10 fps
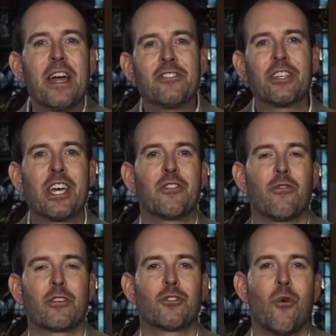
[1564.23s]
Thanks
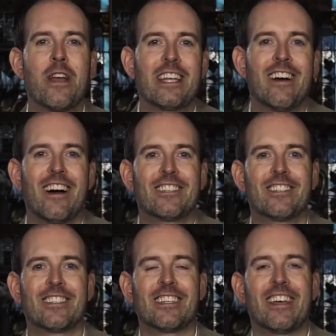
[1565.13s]
again for joining
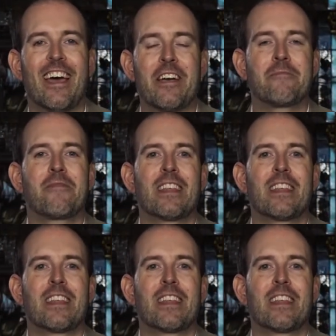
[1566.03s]
us today.